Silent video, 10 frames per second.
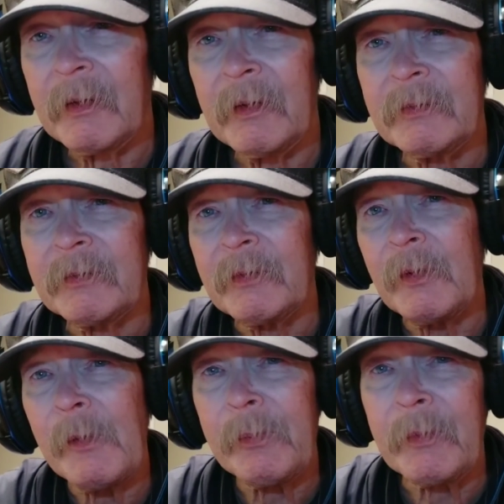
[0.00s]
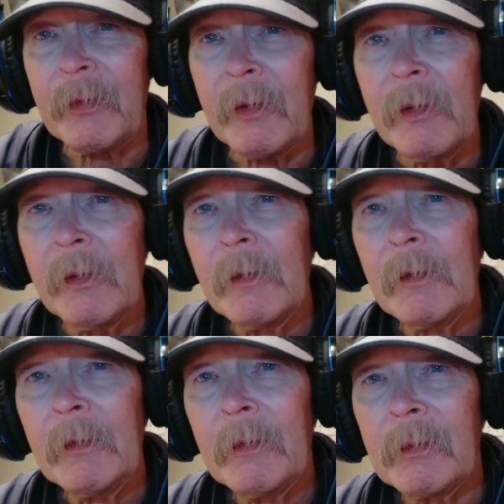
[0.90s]
I got to grow up in a
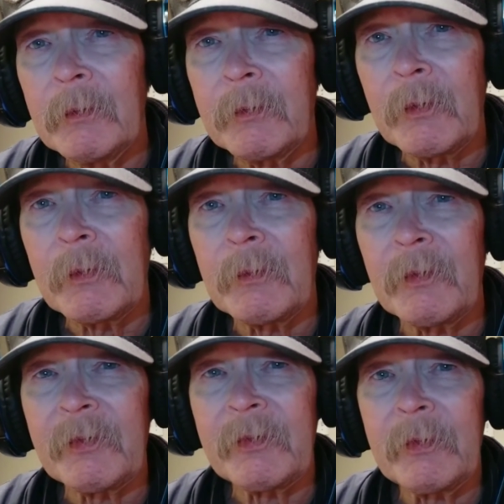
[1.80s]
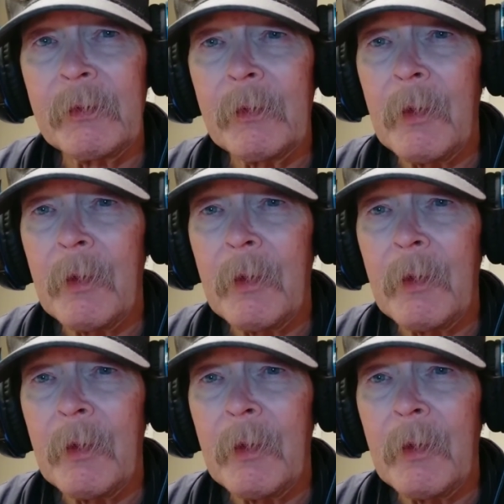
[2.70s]
neurons.